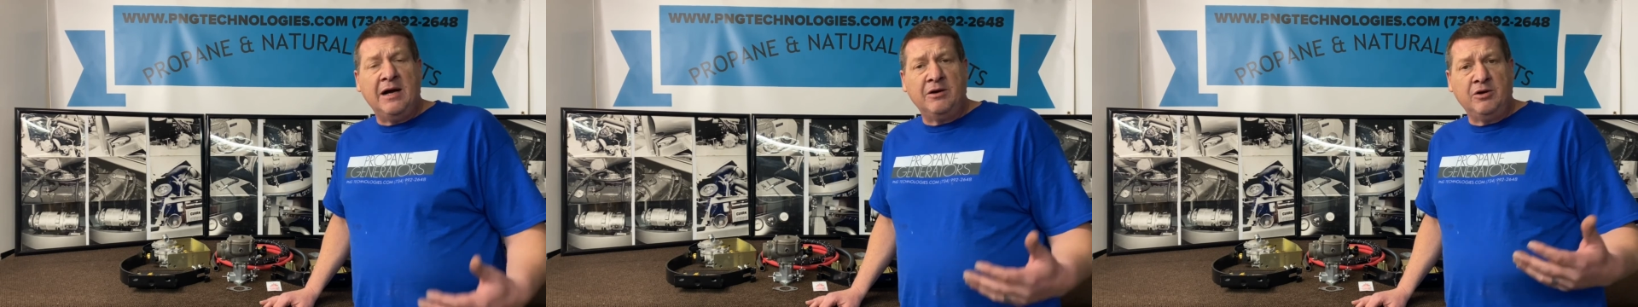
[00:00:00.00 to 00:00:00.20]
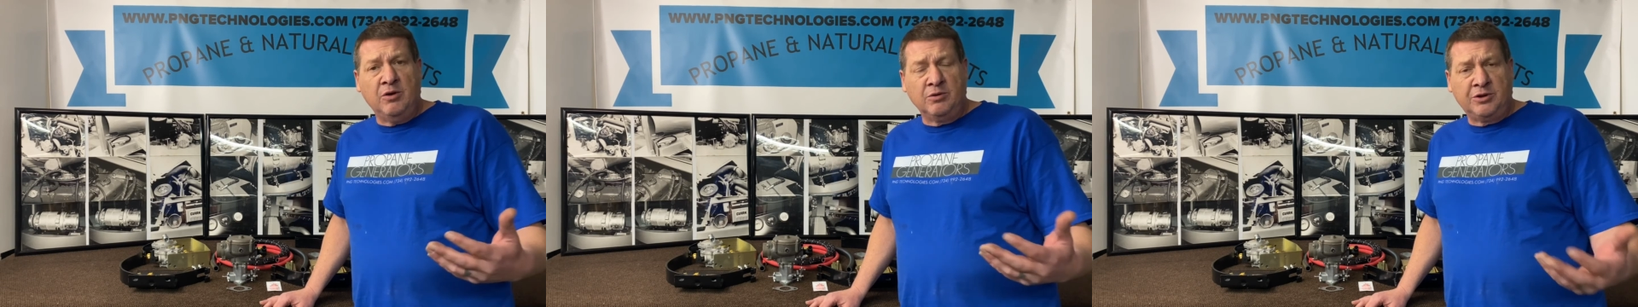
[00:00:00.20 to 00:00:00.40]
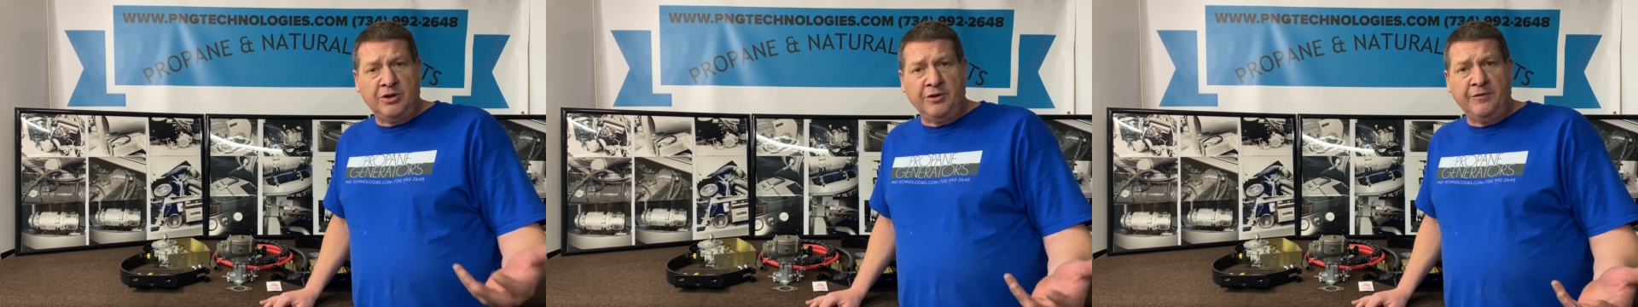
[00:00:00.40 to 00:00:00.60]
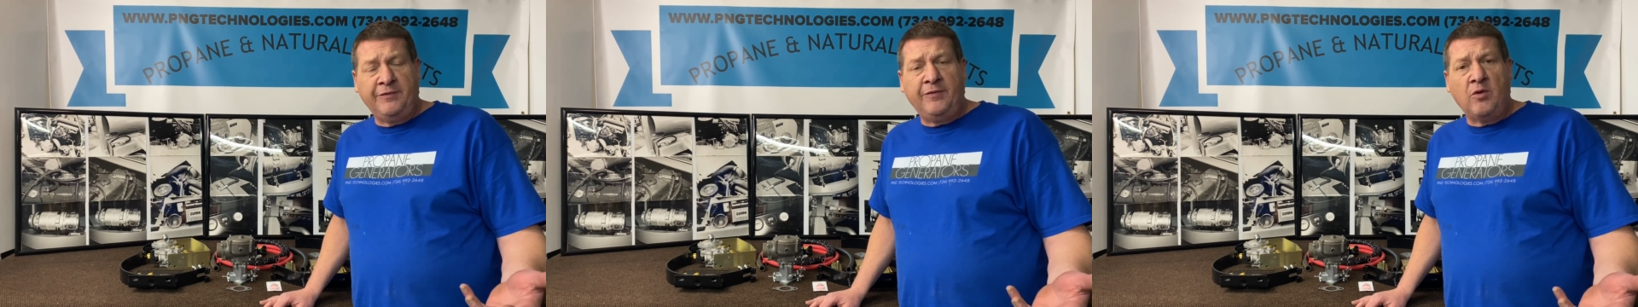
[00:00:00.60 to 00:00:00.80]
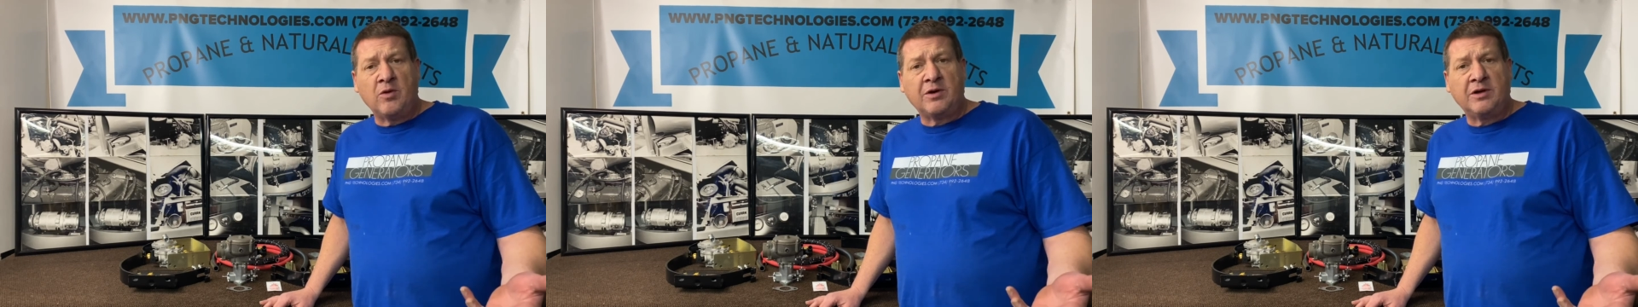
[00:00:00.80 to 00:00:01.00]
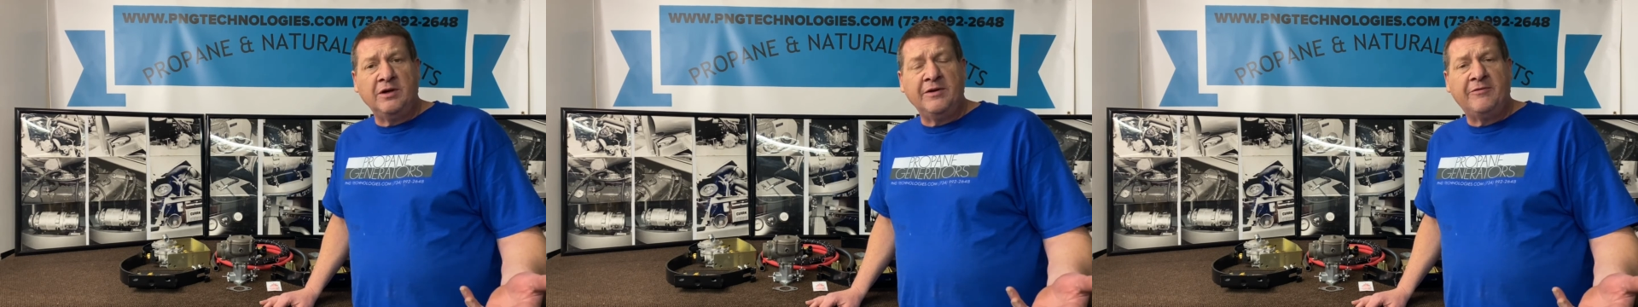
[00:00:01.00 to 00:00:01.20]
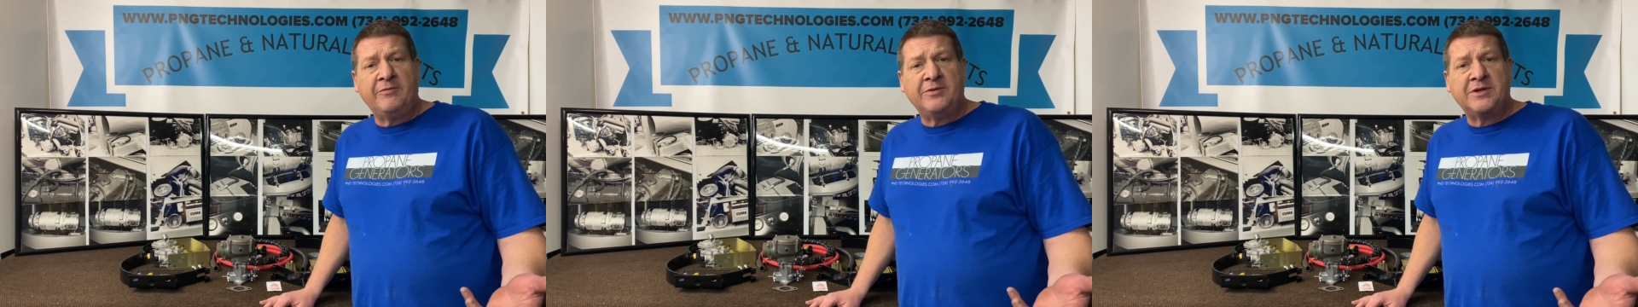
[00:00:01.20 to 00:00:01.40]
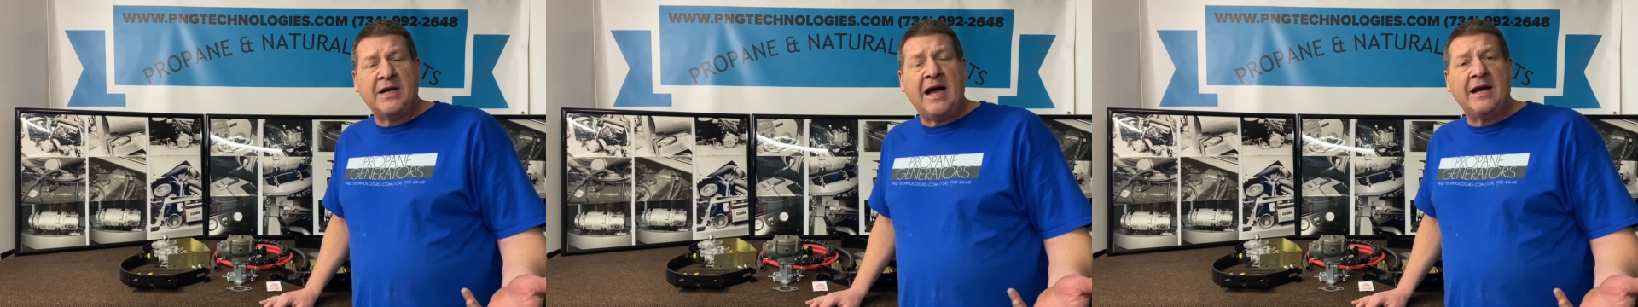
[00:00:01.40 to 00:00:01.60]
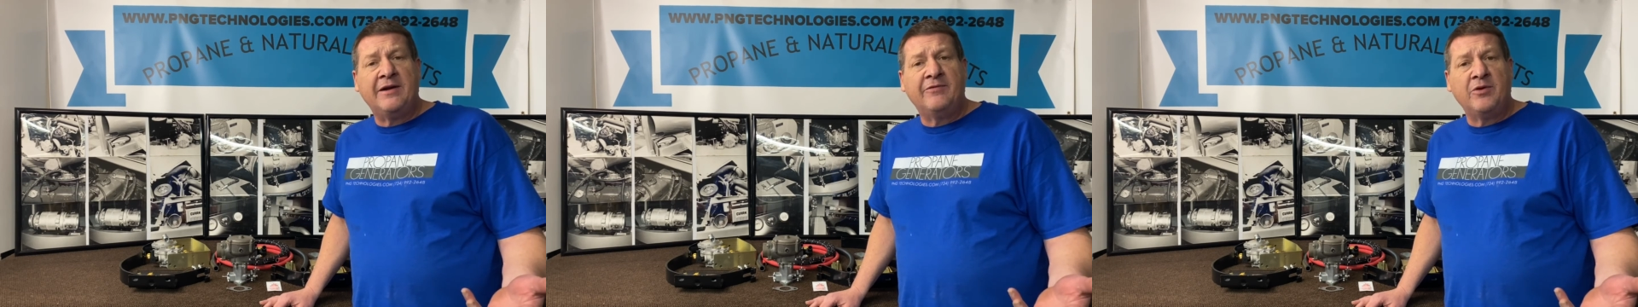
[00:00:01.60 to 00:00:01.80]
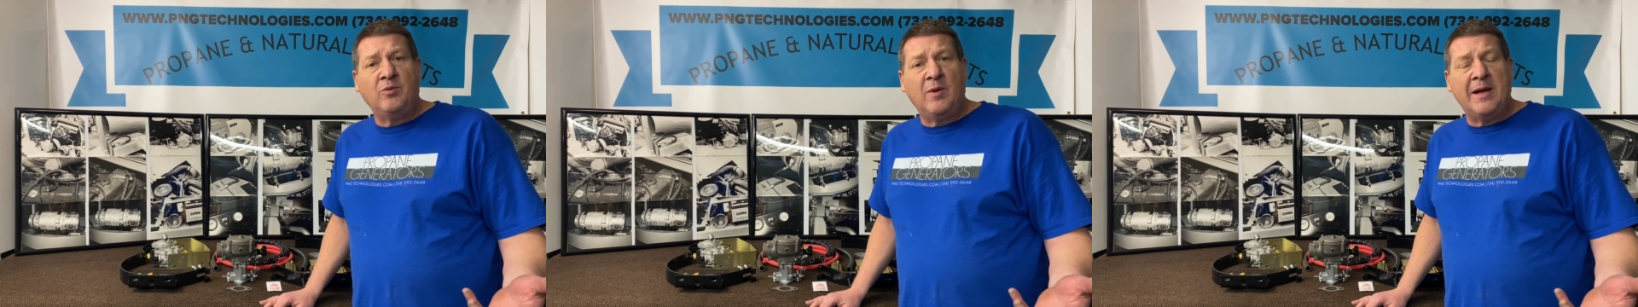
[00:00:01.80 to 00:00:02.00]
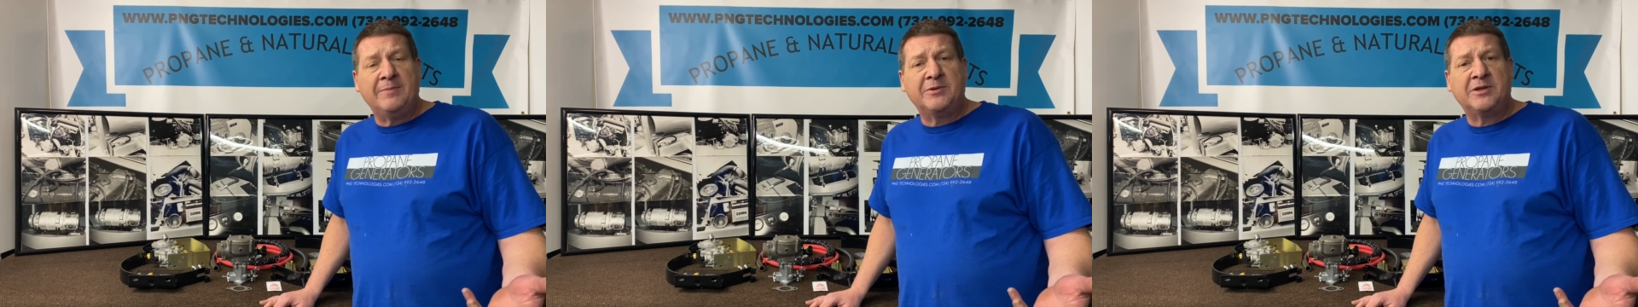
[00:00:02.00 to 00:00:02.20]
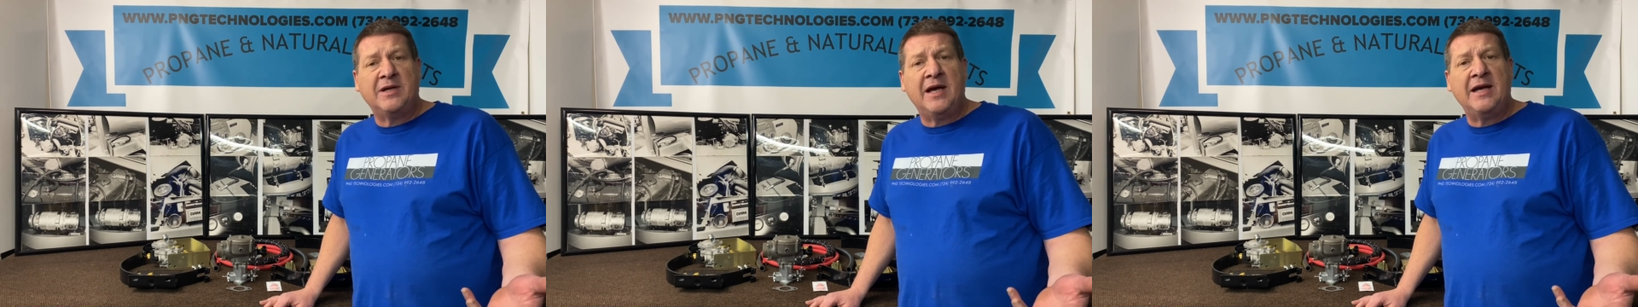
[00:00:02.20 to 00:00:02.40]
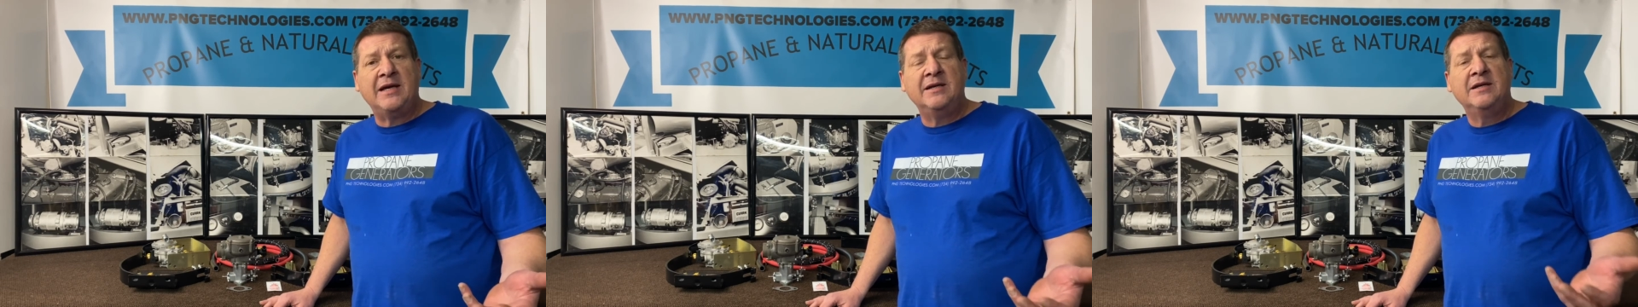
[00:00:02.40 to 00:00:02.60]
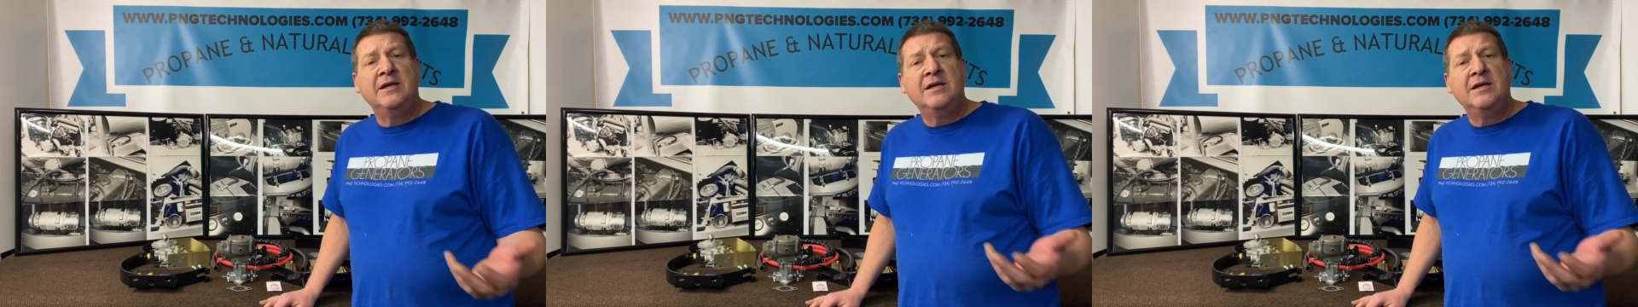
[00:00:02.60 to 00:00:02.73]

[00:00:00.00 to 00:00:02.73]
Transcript: go to the forklift side of the website,